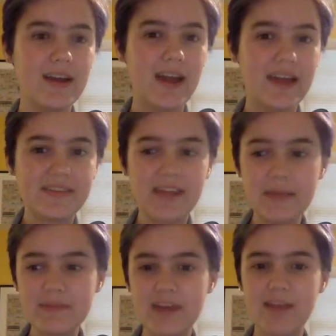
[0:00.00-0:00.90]
at the
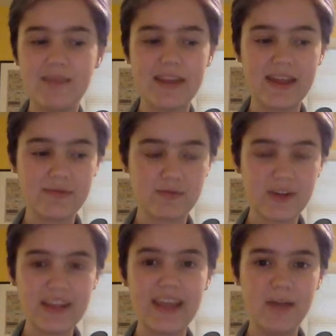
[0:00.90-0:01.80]
same time, like, it's
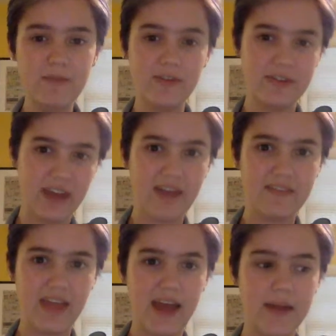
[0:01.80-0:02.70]
really helpful to
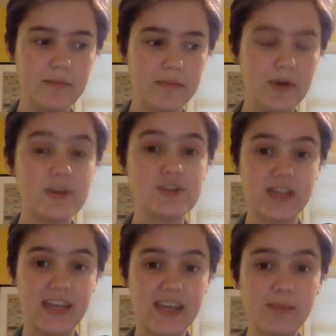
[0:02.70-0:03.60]
have that push to
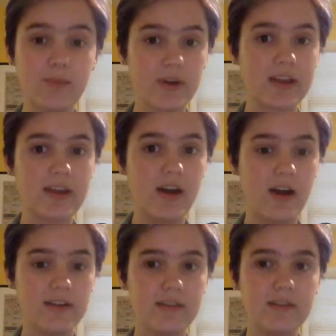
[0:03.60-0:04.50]
keep working
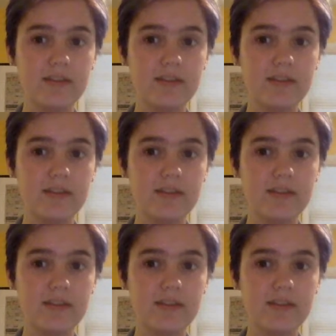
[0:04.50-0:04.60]
on